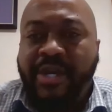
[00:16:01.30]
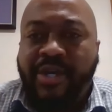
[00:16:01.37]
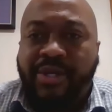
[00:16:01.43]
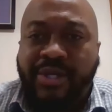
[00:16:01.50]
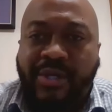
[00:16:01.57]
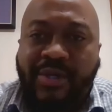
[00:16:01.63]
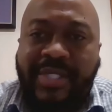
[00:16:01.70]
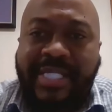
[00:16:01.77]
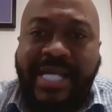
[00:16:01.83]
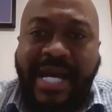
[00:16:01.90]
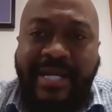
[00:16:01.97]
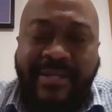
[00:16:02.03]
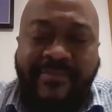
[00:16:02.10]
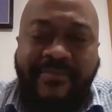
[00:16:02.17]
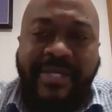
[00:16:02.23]
Those
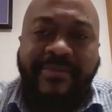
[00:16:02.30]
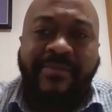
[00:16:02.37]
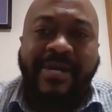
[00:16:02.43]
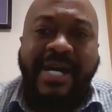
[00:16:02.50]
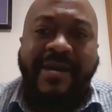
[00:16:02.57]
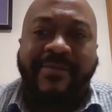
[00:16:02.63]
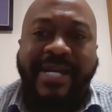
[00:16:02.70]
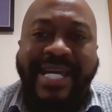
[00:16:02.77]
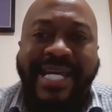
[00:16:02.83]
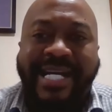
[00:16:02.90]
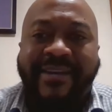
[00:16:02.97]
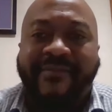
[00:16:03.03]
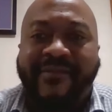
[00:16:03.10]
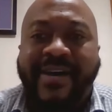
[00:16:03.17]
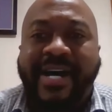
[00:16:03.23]
kind of people have a
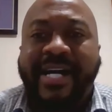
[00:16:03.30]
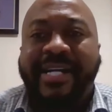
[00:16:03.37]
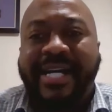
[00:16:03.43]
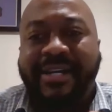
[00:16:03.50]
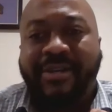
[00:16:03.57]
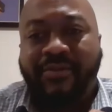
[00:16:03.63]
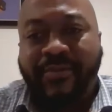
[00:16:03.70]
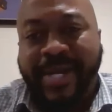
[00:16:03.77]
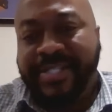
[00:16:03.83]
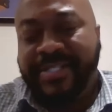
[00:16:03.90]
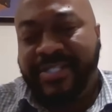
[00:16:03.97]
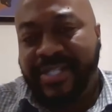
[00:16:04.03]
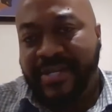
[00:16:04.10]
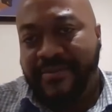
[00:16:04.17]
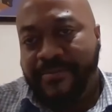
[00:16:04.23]
hellfire that
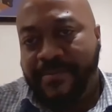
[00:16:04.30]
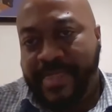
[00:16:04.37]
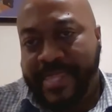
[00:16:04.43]
awaits them.